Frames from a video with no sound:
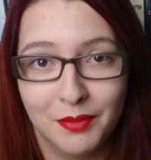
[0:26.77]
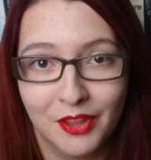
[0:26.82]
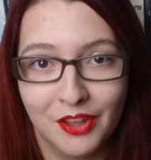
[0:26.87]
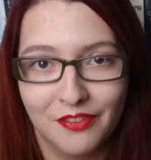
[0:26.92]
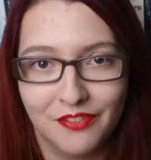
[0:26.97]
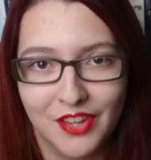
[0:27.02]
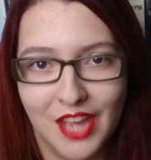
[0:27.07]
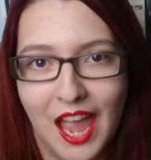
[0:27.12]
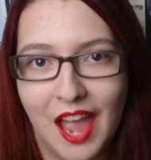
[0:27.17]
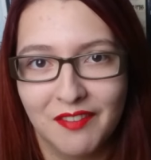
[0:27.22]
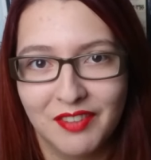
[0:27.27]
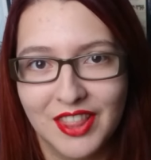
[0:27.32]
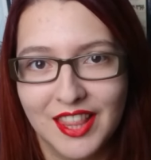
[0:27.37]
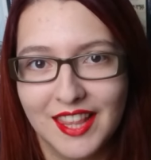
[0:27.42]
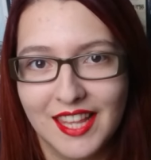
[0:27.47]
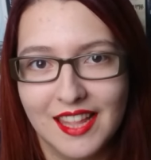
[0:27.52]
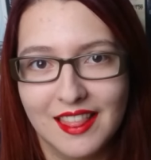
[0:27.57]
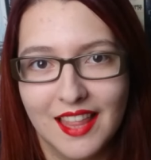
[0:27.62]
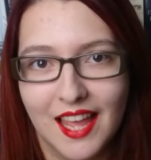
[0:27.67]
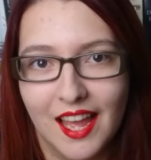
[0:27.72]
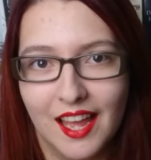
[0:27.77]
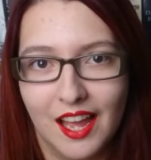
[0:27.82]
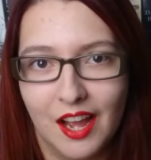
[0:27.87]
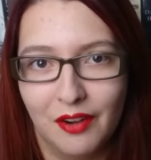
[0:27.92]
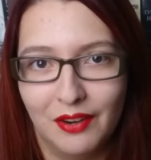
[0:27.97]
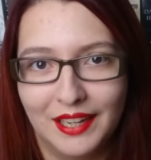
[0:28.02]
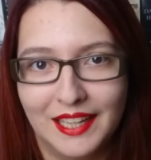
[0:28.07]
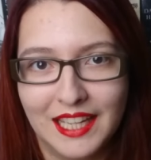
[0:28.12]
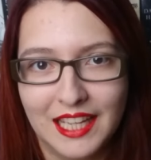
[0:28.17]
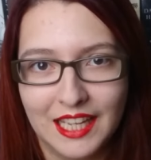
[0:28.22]
so if you haven't seen that,
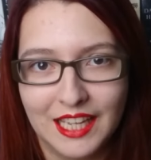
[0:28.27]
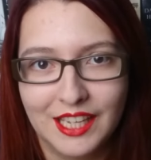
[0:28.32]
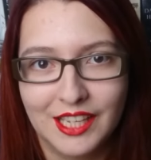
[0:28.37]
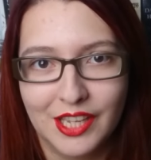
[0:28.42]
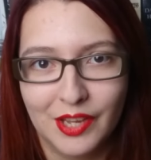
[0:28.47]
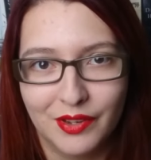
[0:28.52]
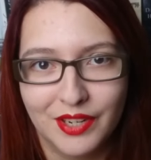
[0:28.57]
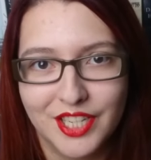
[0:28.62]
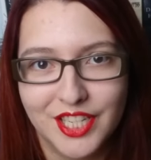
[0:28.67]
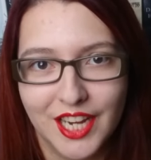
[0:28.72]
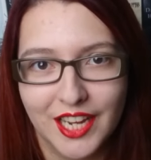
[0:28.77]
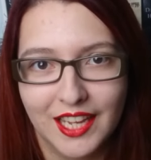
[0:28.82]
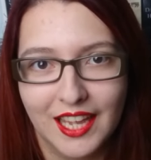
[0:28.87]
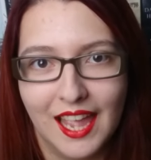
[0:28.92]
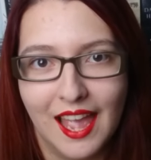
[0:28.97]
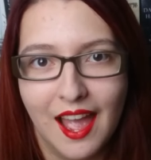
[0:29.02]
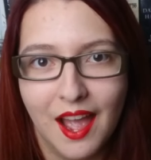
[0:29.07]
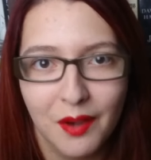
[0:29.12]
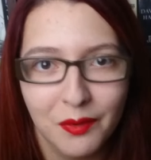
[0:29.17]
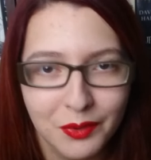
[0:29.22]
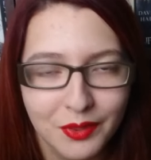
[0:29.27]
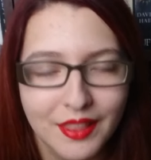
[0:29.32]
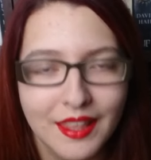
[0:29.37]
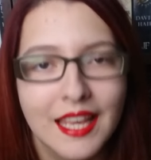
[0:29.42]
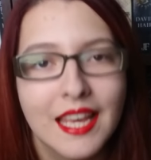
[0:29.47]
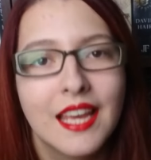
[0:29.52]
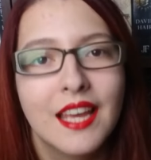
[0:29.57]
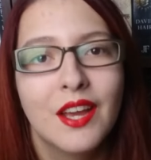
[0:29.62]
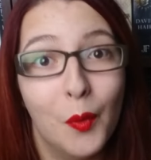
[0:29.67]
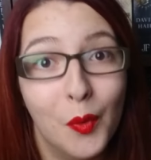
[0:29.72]
I'll link it, go and check it out.